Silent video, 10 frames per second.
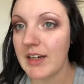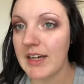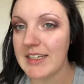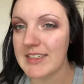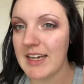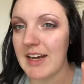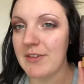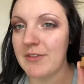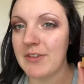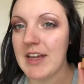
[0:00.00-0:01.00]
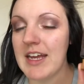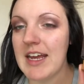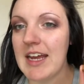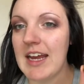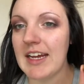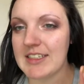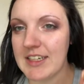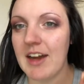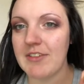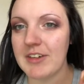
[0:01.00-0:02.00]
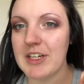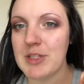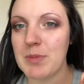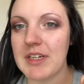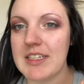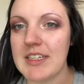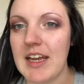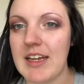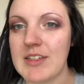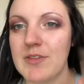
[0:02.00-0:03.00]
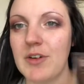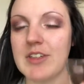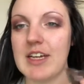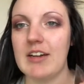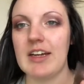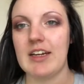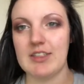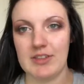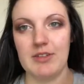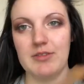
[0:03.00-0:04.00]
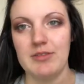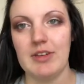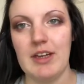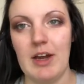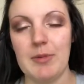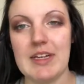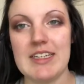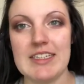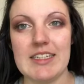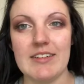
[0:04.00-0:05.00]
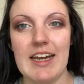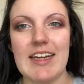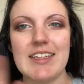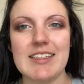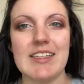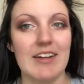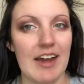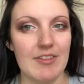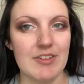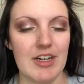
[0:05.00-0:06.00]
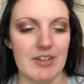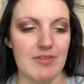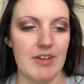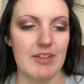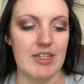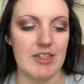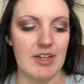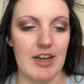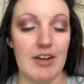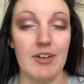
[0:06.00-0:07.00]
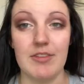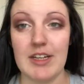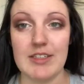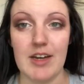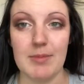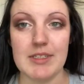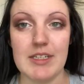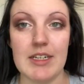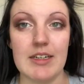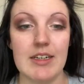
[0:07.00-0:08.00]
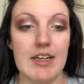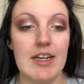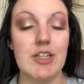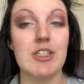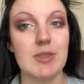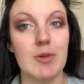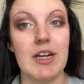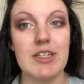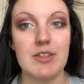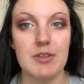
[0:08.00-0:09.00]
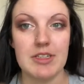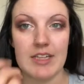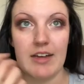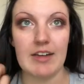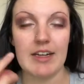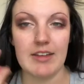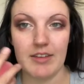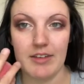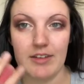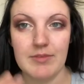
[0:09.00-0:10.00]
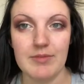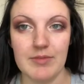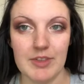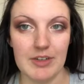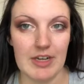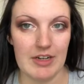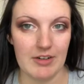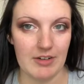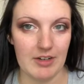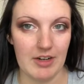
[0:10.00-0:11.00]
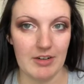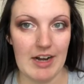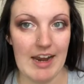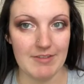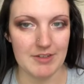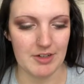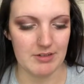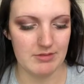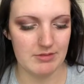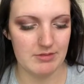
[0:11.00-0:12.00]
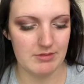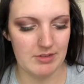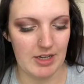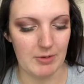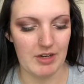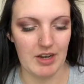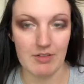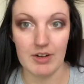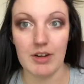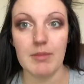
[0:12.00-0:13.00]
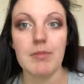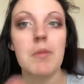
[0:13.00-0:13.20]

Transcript: It's coverage, but it's not as full as I like it, so I'll be concealing. I conceal after I do foundation. I don't know if that's opposite. Just what I do, because I like the lighter color after. I want to cover it up.